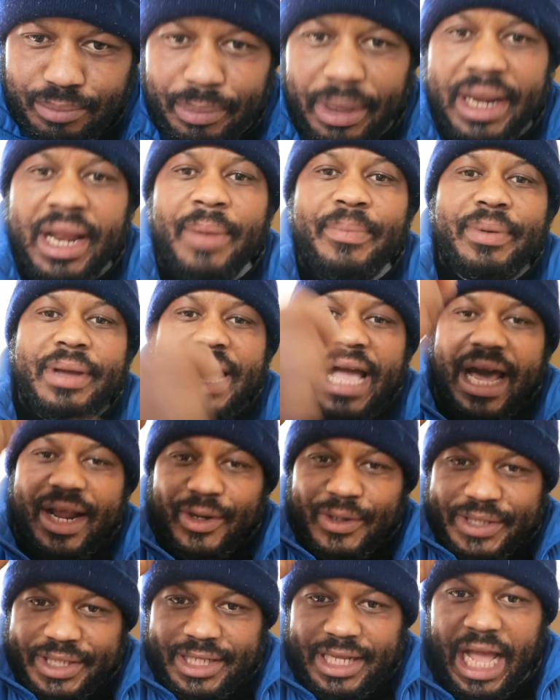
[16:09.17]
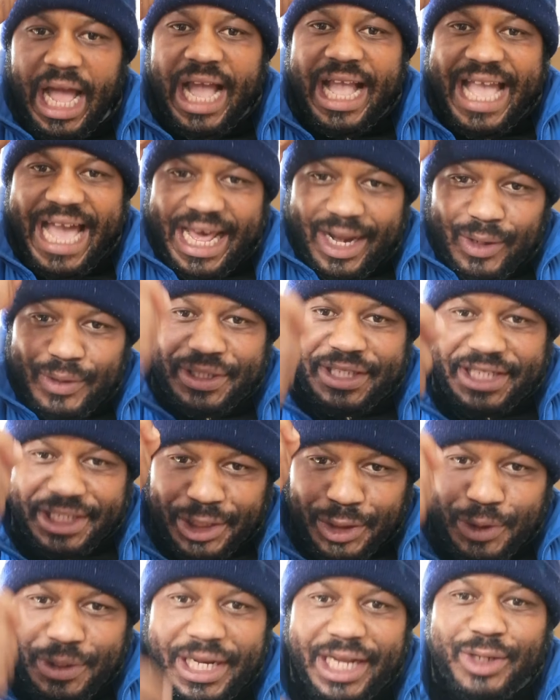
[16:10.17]
But I'm guarantee, I
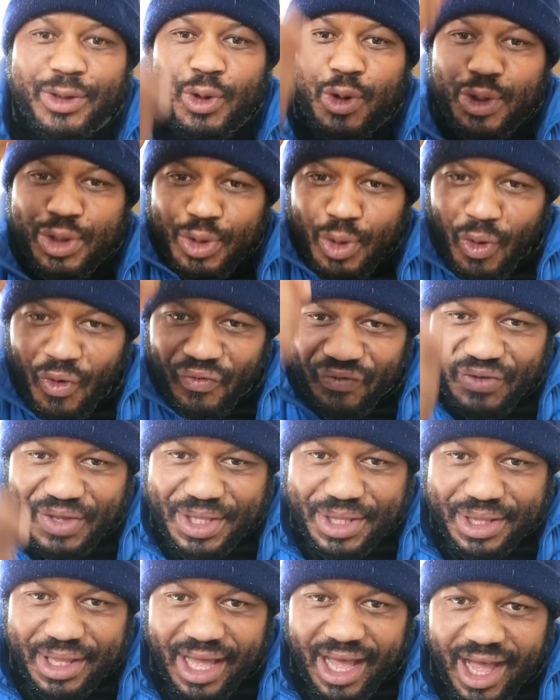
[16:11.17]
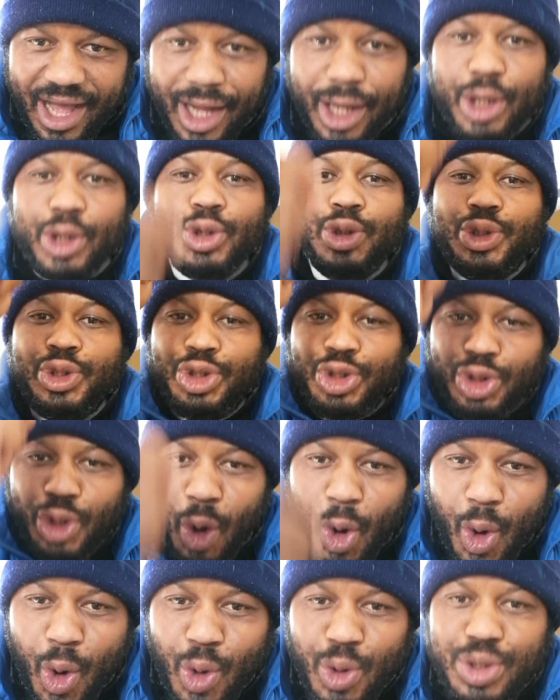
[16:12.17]
guarantee you that those officer
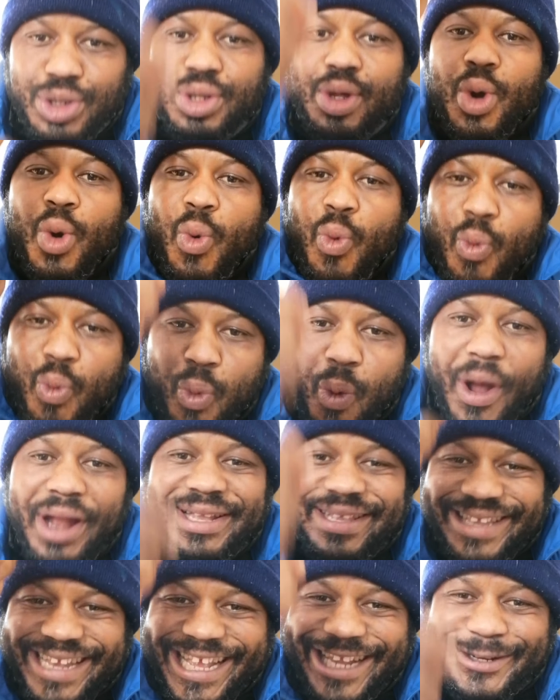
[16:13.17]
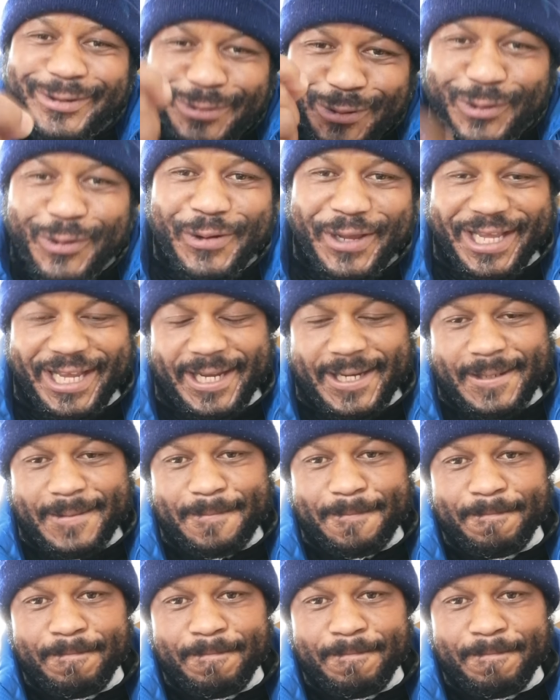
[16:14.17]
knows what they're doing.